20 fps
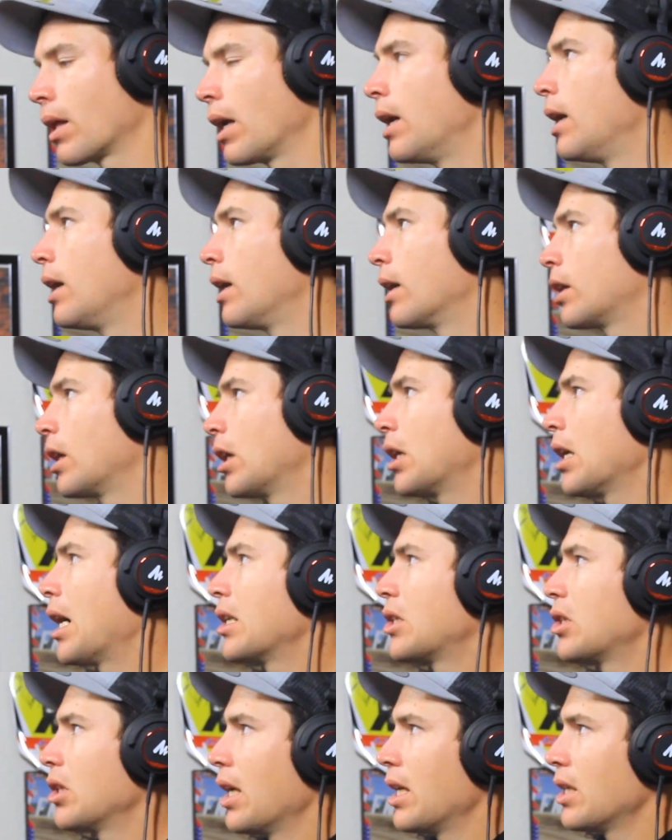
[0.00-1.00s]

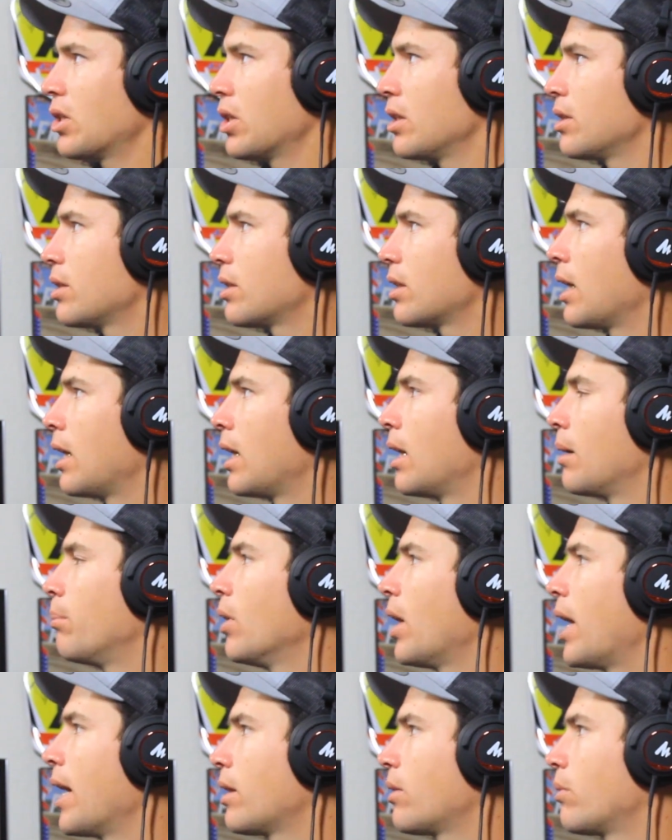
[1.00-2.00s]
congratulations,
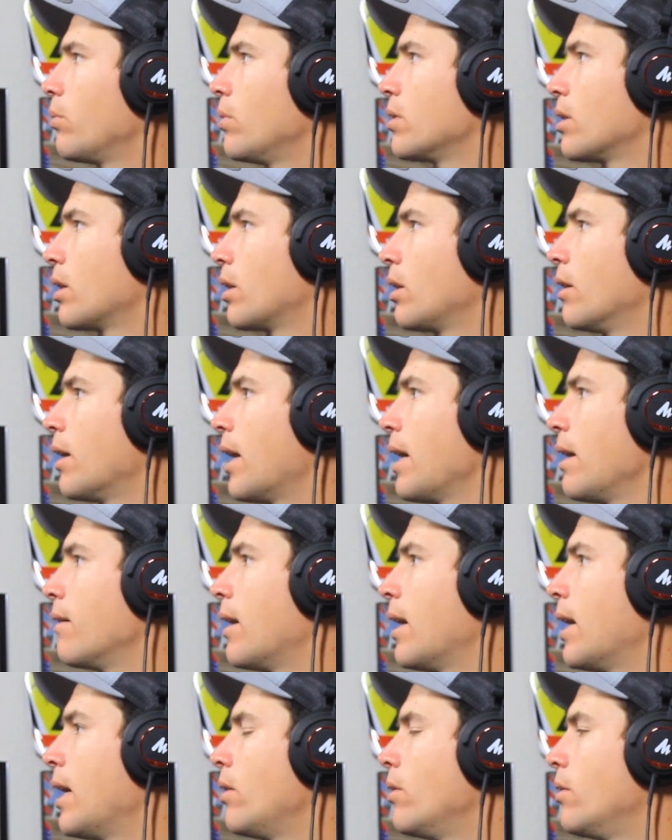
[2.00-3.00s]
Blythe was a great
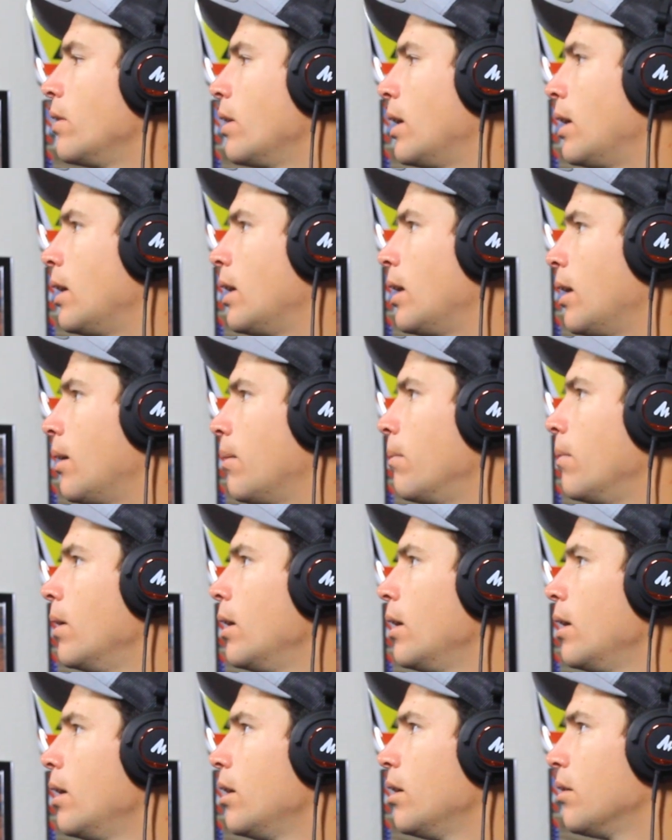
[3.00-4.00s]
round
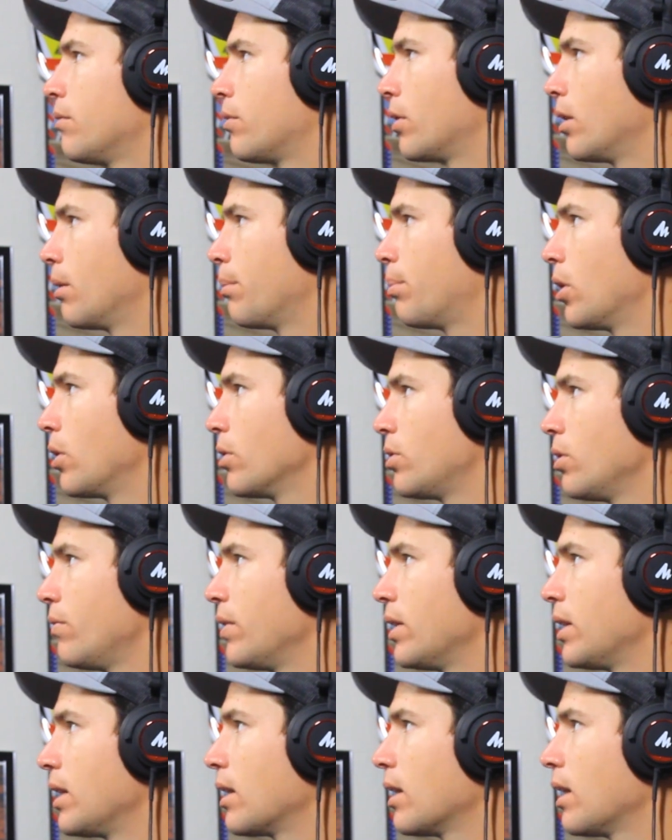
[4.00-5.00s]
for the Pro
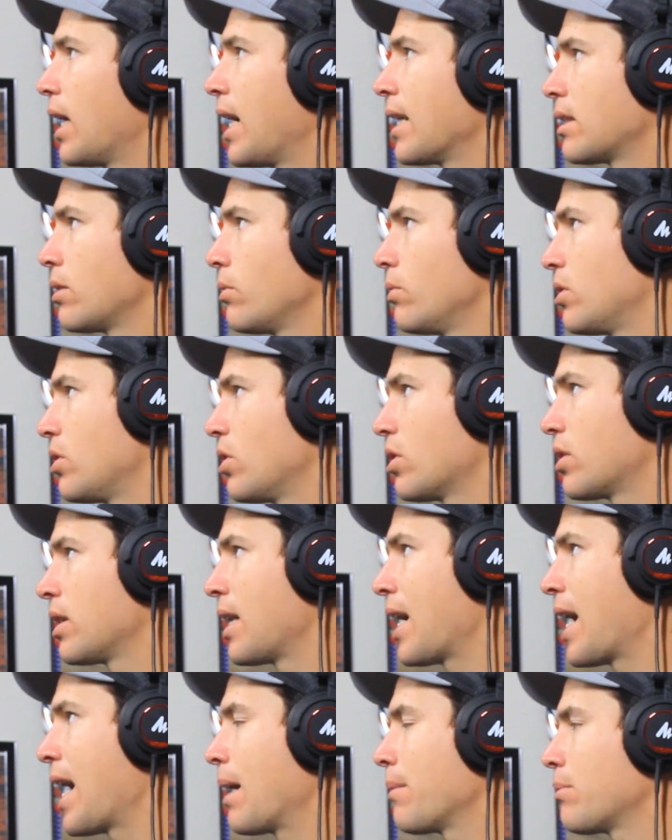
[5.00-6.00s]
250 class. It was just
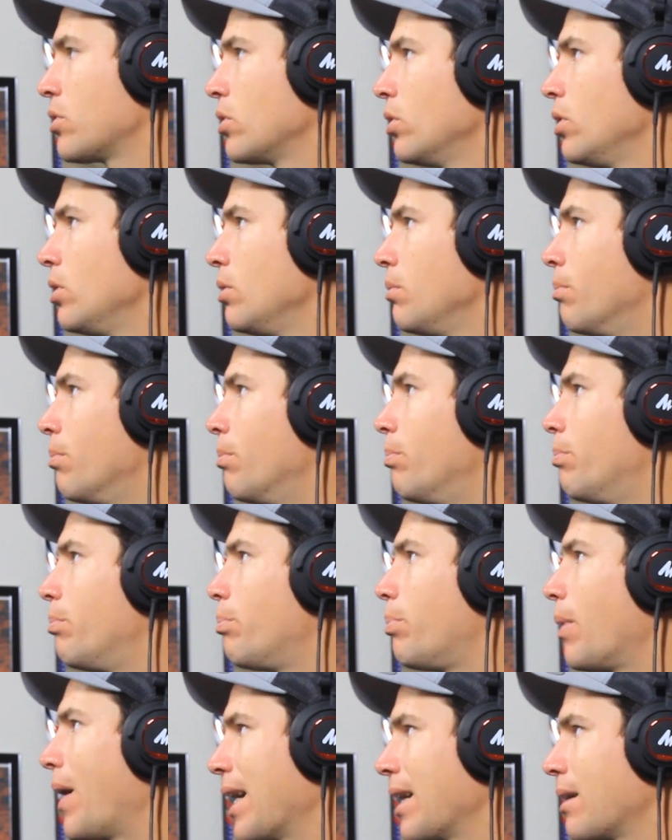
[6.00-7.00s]
an absolute
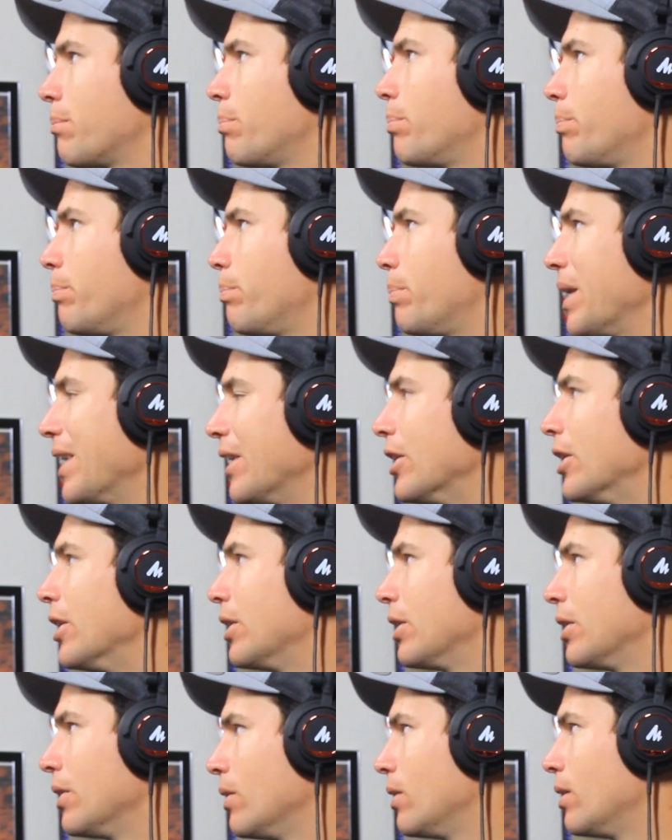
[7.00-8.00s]
bike beater,
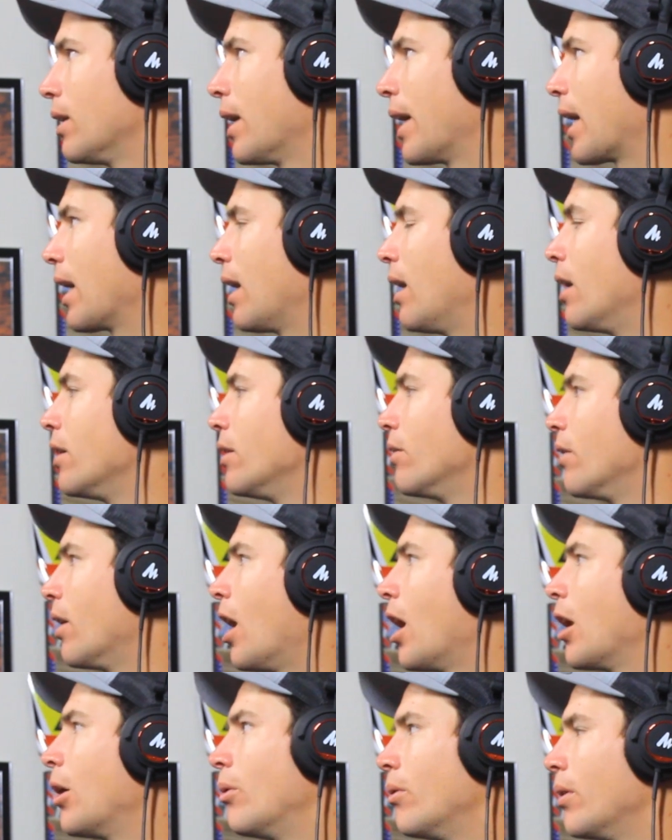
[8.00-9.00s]
dude. Like
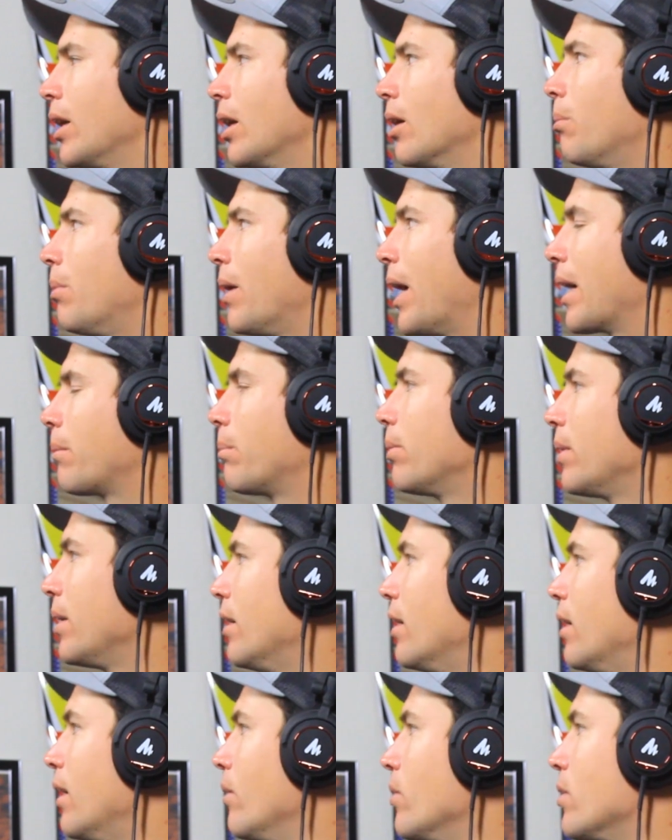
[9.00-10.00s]
unreal bike
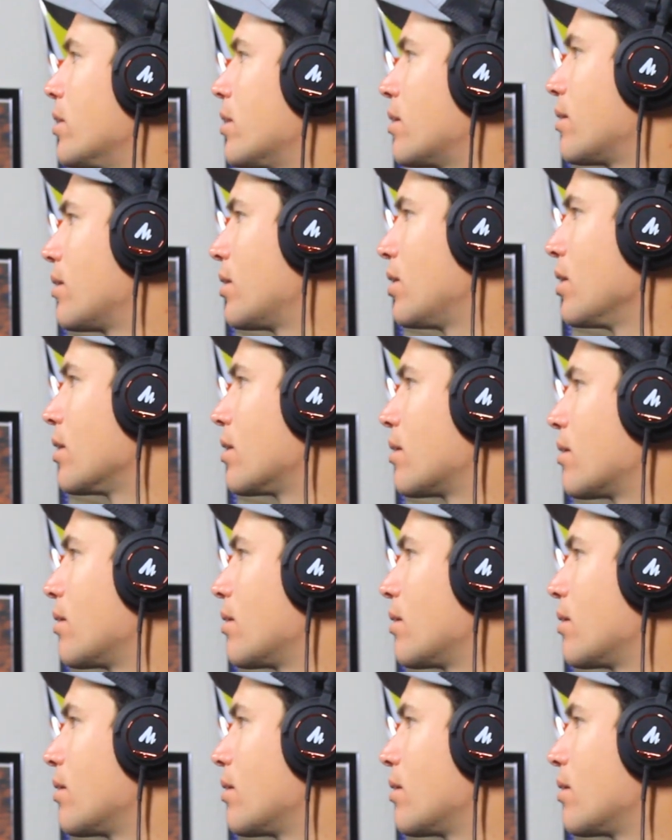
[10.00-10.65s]
beater. It was just